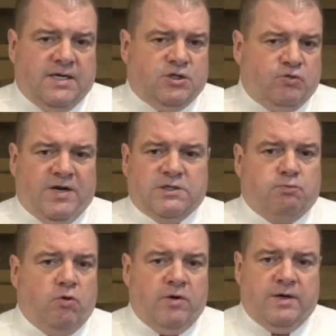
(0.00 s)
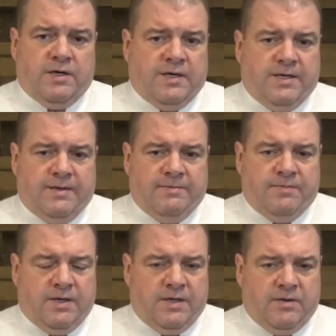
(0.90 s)
transport
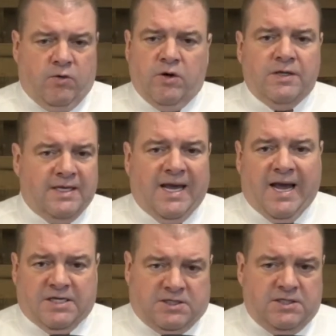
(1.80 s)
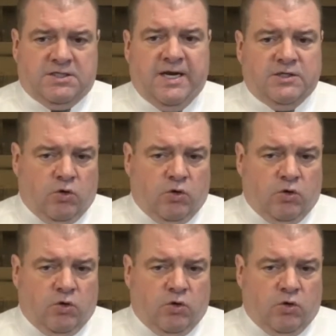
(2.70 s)
oil and gas, in this case,